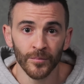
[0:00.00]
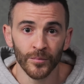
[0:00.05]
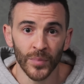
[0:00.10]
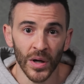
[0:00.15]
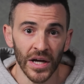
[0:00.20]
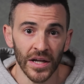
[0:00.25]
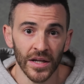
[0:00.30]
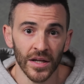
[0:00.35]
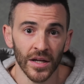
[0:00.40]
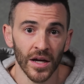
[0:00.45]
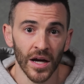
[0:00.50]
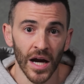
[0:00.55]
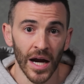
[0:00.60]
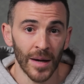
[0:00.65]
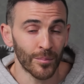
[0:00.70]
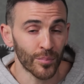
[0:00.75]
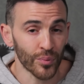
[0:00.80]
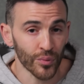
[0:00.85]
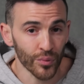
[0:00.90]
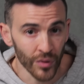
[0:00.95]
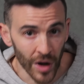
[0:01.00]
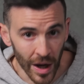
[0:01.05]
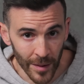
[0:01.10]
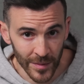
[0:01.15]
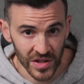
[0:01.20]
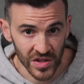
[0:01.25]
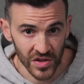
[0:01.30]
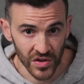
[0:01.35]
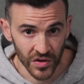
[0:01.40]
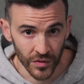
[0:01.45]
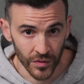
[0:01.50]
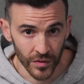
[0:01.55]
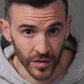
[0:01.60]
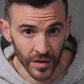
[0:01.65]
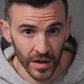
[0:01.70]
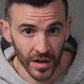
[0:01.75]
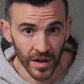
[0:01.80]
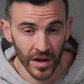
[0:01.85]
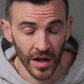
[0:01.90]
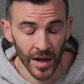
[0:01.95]
But I promise you,
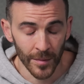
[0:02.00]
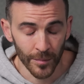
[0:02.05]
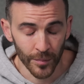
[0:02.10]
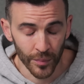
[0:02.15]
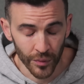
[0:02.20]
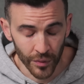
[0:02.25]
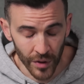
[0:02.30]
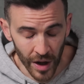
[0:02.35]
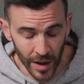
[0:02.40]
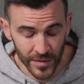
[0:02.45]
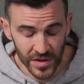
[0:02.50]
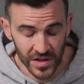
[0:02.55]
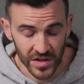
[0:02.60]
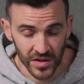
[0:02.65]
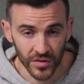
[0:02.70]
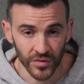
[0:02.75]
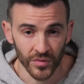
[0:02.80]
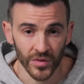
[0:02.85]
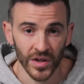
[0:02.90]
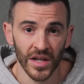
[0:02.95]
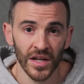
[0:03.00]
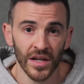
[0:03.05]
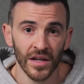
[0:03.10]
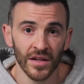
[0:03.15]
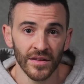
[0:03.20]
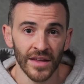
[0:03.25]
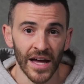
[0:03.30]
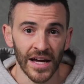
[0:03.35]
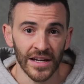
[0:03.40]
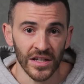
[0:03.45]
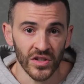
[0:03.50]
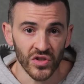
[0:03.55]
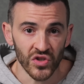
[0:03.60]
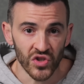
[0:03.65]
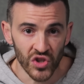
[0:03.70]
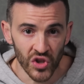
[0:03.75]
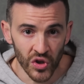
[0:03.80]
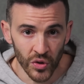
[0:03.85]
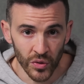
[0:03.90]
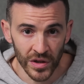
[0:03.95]
I promise you that in
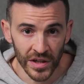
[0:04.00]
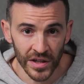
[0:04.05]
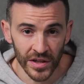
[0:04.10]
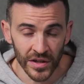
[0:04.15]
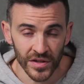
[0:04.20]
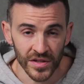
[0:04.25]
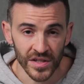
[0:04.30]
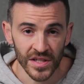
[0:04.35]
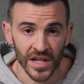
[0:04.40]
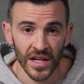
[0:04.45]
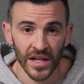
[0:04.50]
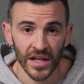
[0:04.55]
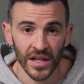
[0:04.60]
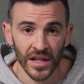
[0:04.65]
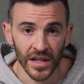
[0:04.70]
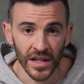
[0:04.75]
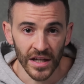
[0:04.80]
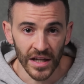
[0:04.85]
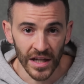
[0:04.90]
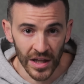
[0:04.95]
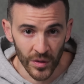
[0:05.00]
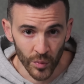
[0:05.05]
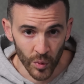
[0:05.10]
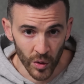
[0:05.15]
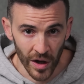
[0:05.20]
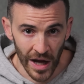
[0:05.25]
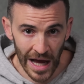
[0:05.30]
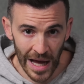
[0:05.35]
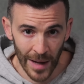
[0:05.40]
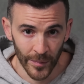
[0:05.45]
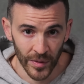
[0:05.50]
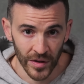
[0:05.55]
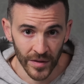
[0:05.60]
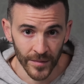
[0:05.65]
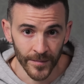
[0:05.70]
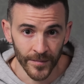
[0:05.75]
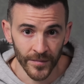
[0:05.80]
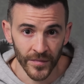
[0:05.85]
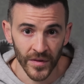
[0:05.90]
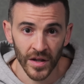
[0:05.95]
two years, it will
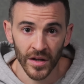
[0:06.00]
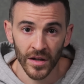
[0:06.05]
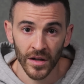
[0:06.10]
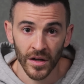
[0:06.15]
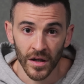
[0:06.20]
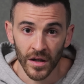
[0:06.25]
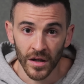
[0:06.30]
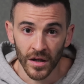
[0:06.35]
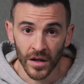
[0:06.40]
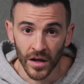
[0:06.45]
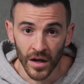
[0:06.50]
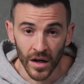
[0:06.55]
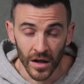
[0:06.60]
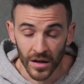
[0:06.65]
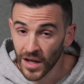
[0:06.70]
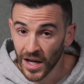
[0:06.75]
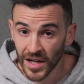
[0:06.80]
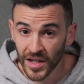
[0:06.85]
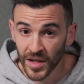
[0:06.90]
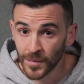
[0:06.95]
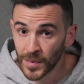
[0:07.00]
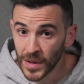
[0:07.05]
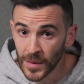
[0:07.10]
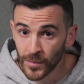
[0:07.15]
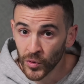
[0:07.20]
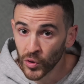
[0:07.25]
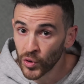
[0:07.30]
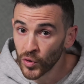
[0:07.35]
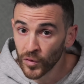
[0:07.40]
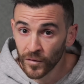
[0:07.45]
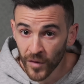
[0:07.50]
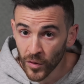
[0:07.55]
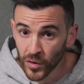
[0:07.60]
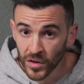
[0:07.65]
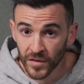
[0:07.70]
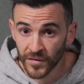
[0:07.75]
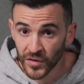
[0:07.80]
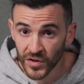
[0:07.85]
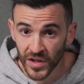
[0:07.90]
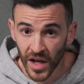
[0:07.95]
happen. A lot of the people who
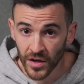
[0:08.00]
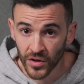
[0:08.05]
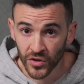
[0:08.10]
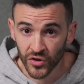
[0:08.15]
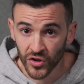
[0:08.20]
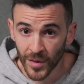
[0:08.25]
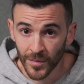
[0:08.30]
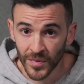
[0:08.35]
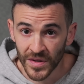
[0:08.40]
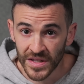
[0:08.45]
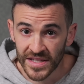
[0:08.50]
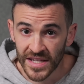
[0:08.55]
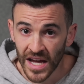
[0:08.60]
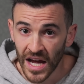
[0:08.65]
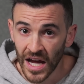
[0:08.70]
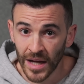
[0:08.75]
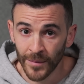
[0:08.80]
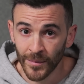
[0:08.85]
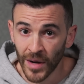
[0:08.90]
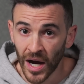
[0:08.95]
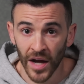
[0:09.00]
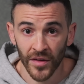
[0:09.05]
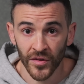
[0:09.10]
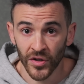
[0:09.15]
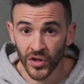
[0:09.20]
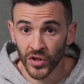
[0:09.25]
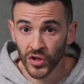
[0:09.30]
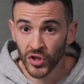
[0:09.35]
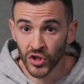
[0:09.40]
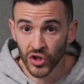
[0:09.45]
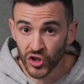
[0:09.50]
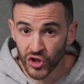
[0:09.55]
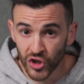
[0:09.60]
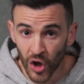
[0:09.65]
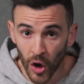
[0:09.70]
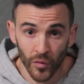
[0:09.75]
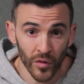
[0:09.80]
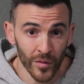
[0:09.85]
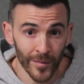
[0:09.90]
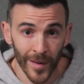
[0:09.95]
voted for Donald Trump this time either
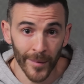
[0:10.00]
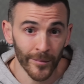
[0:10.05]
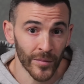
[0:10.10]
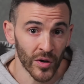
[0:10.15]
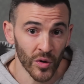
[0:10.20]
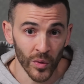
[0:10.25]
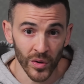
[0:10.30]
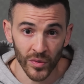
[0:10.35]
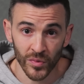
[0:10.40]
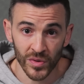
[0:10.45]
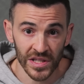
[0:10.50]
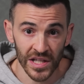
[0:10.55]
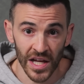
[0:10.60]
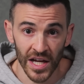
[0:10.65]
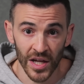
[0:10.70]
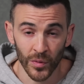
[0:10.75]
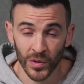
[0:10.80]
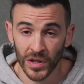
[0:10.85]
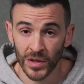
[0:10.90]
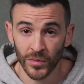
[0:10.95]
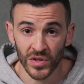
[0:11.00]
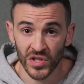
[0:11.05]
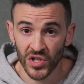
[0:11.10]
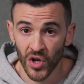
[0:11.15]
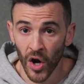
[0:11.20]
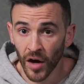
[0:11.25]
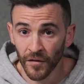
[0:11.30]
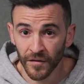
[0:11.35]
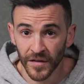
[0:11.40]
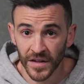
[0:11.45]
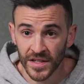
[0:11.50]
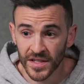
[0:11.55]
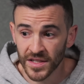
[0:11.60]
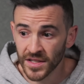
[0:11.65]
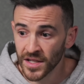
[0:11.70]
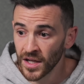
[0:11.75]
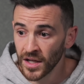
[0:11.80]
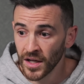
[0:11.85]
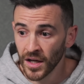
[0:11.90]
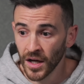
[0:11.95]
don't remember what it was like when he was in
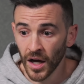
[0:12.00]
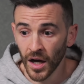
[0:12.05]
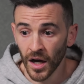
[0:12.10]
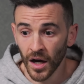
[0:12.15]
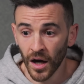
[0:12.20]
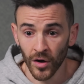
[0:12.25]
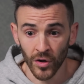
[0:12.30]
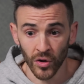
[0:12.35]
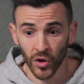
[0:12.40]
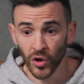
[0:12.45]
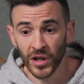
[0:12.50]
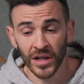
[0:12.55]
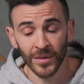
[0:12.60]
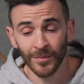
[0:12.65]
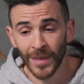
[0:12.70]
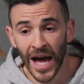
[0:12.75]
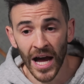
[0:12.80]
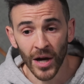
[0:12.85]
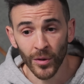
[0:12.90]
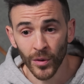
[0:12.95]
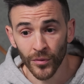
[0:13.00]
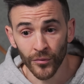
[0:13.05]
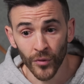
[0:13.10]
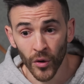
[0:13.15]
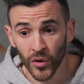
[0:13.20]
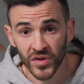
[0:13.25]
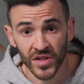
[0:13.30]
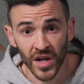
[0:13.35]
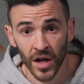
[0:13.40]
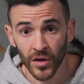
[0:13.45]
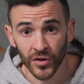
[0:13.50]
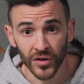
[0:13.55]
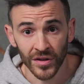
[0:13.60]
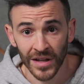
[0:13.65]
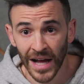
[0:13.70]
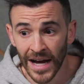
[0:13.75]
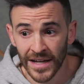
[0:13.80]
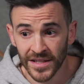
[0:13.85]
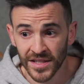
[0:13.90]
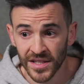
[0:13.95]
office, uh, are looking back with rose colored
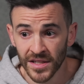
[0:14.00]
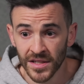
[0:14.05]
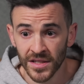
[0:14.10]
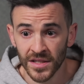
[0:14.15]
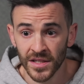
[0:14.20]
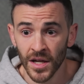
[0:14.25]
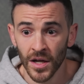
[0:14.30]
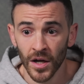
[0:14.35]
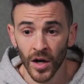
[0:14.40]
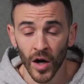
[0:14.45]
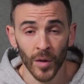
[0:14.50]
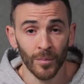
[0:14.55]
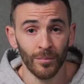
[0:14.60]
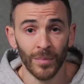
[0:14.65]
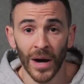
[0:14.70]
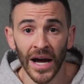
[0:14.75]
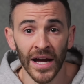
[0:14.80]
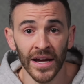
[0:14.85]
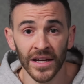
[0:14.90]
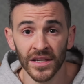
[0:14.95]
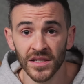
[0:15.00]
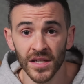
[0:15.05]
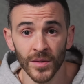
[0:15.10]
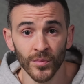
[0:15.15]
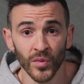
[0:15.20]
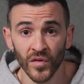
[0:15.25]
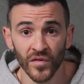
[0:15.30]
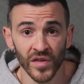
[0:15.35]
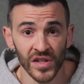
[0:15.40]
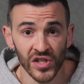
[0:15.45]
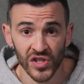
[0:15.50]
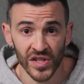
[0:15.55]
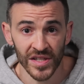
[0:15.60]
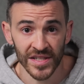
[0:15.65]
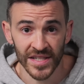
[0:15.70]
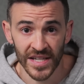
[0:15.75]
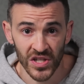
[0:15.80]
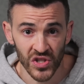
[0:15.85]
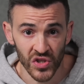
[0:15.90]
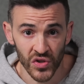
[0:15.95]
glasses, are buying some
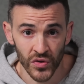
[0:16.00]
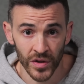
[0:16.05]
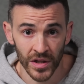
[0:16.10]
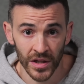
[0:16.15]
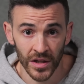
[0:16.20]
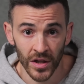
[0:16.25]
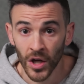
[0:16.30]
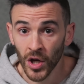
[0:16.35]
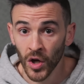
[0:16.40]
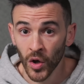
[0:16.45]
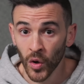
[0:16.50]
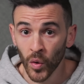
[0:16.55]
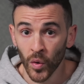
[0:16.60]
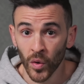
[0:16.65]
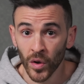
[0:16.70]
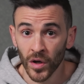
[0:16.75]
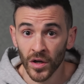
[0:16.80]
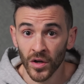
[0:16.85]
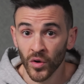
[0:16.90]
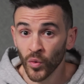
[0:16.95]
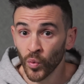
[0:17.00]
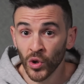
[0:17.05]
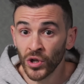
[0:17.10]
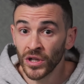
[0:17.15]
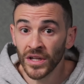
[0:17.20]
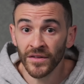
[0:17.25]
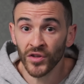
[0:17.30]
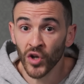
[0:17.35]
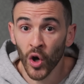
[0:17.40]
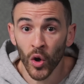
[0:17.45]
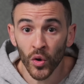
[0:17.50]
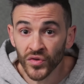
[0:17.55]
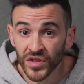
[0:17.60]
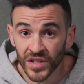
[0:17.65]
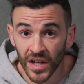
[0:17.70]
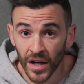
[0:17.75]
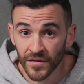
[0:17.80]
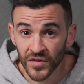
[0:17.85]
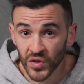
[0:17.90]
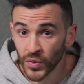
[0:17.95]
revisionist history, or weren't even old
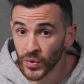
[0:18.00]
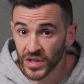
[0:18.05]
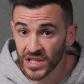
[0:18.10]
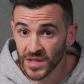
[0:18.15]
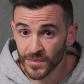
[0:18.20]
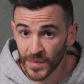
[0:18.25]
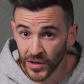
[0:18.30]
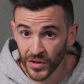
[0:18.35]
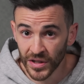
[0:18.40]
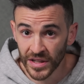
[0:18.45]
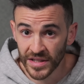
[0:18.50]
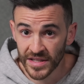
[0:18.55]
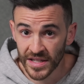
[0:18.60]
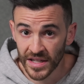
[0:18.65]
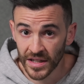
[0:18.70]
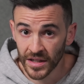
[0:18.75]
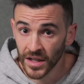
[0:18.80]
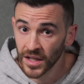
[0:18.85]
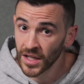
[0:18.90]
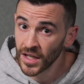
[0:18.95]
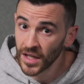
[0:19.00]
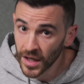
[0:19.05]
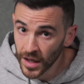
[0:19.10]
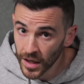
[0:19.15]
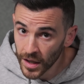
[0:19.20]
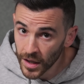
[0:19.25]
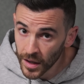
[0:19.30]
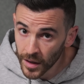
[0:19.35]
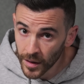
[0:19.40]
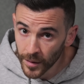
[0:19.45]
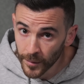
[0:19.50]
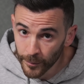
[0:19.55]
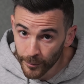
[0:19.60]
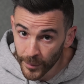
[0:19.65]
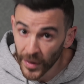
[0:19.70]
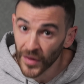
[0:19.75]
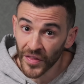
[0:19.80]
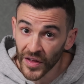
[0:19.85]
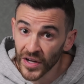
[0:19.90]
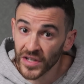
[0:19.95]
enough to experience it,
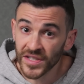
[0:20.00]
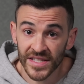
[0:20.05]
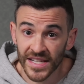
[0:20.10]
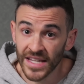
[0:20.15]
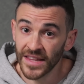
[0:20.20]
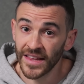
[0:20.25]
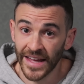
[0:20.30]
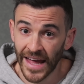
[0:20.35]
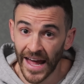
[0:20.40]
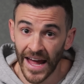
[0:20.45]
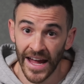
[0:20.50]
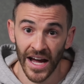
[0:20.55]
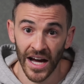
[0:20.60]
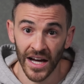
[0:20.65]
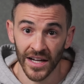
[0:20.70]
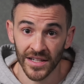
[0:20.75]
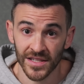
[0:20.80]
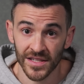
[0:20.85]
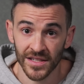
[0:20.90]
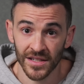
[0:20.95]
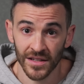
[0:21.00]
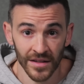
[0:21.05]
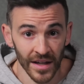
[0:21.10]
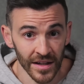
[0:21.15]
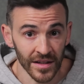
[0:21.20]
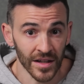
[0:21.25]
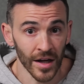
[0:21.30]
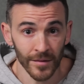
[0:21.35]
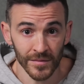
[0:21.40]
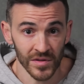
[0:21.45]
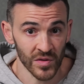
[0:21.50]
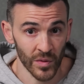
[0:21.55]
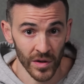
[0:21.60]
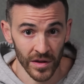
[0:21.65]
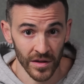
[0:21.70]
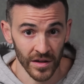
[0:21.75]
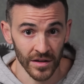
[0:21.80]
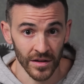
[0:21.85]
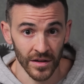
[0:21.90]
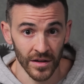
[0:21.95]
but they'll see the chaos that comes
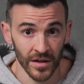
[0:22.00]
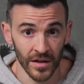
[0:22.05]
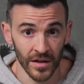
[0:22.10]
with it.